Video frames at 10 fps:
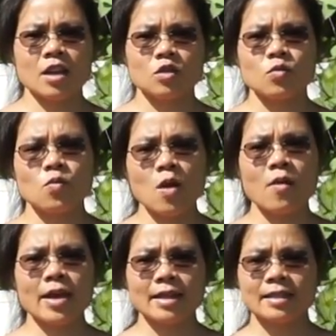to
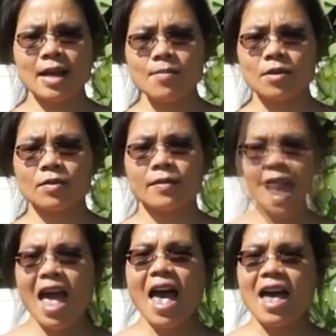grow in summer
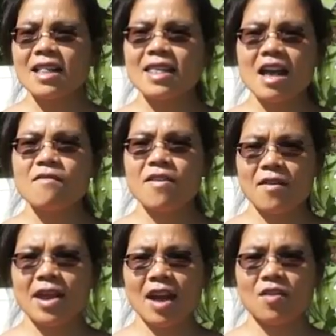and they are
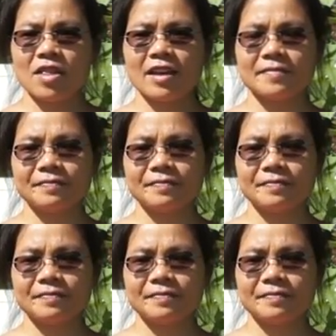very healthy.